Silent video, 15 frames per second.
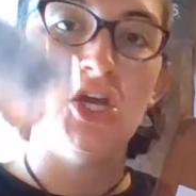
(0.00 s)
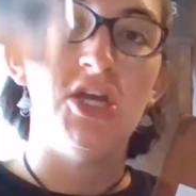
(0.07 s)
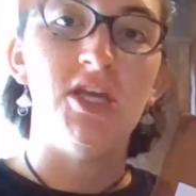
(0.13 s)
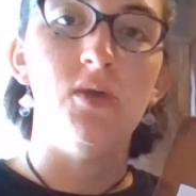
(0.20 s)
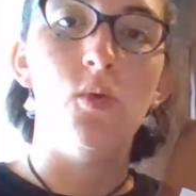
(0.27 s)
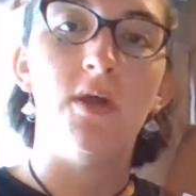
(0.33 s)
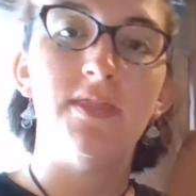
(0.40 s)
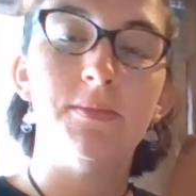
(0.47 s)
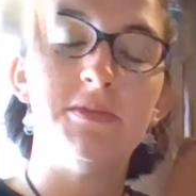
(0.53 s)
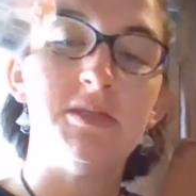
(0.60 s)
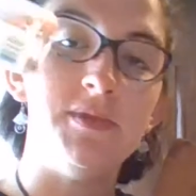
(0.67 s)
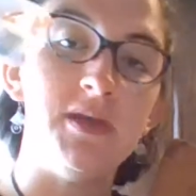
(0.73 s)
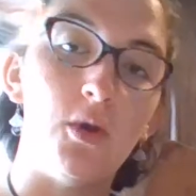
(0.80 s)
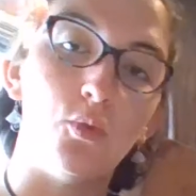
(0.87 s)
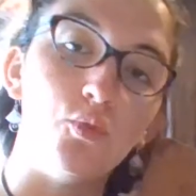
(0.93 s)
you want them to
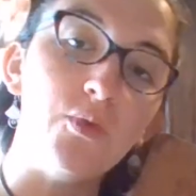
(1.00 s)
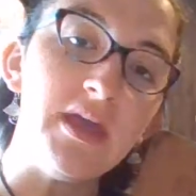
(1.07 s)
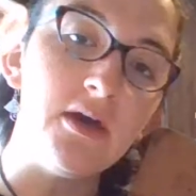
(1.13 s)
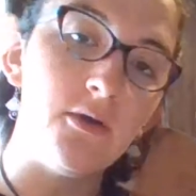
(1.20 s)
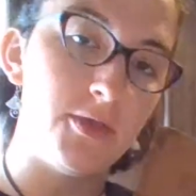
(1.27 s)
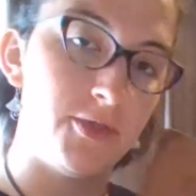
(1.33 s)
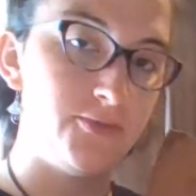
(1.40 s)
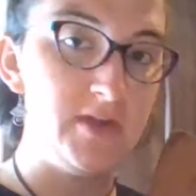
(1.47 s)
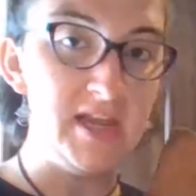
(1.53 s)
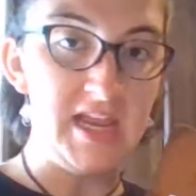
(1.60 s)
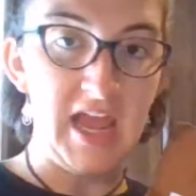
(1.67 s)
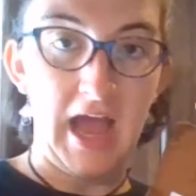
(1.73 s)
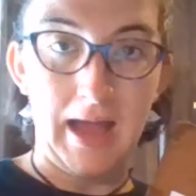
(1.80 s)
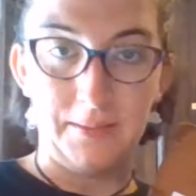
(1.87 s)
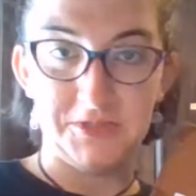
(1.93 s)
be a real 3D
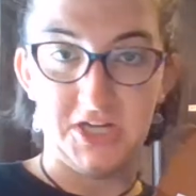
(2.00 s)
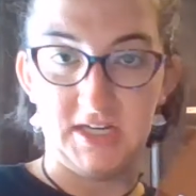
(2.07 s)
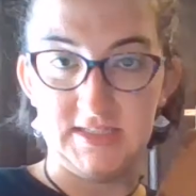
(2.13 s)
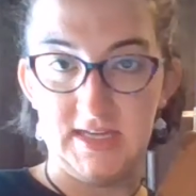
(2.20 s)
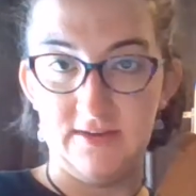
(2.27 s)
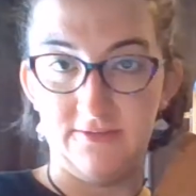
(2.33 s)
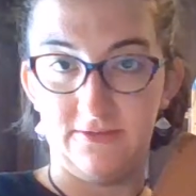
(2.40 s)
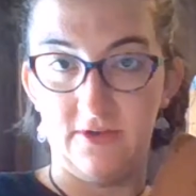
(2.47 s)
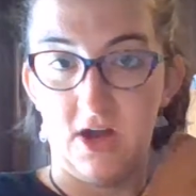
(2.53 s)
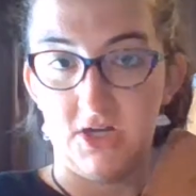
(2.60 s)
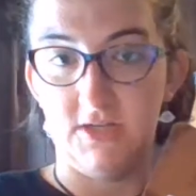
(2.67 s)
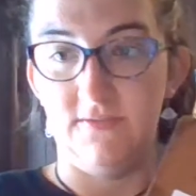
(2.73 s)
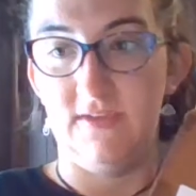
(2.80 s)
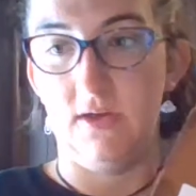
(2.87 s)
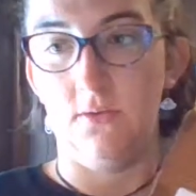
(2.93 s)
object in
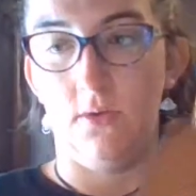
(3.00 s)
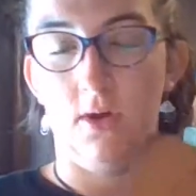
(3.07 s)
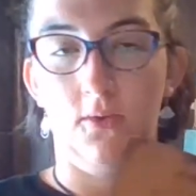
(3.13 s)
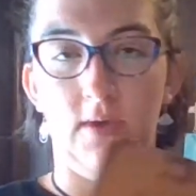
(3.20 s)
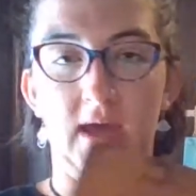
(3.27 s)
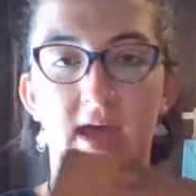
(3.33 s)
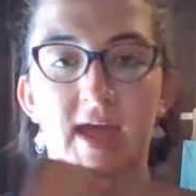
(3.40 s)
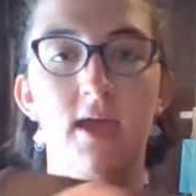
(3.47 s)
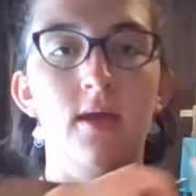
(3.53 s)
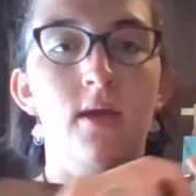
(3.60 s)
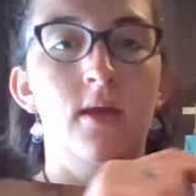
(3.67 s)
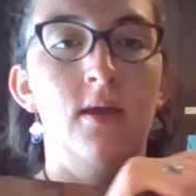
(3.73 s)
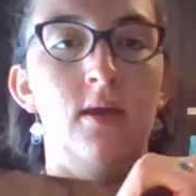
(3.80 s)
front of you, okay?